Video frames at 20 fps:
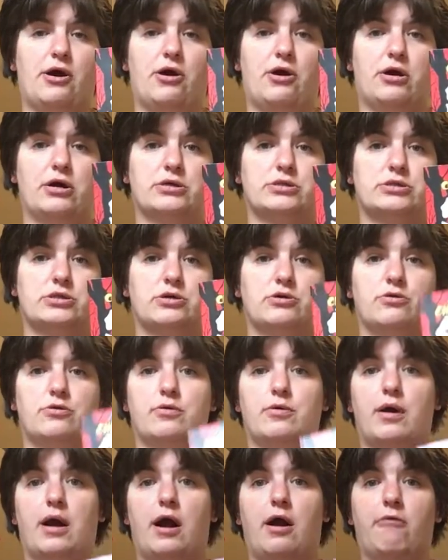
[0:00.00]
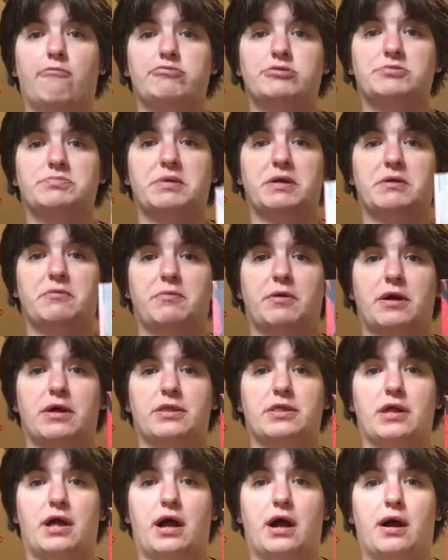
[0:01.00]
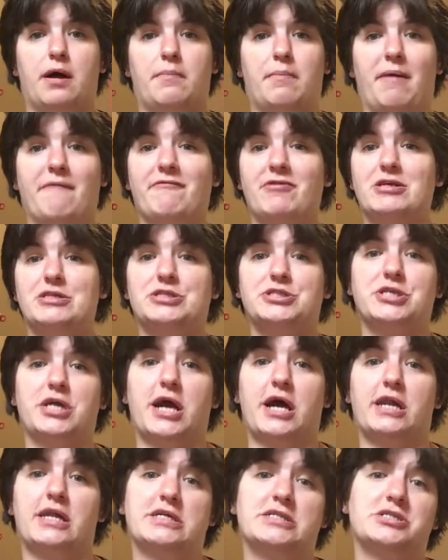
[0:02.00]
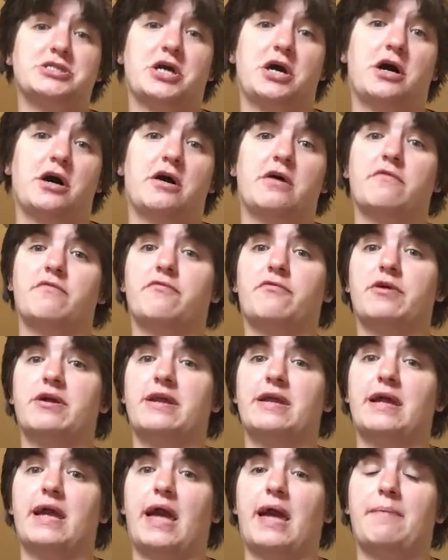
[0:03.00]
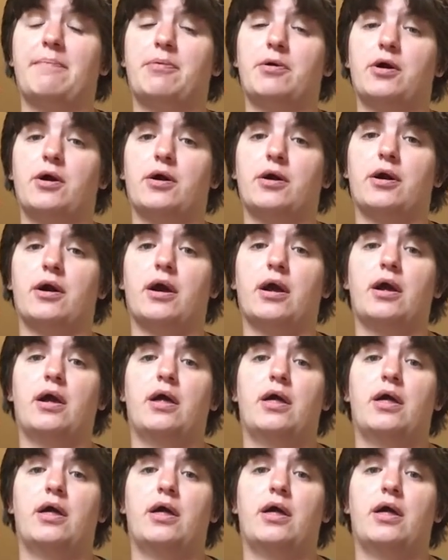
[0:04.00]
also helps me with my first challenge of reading a book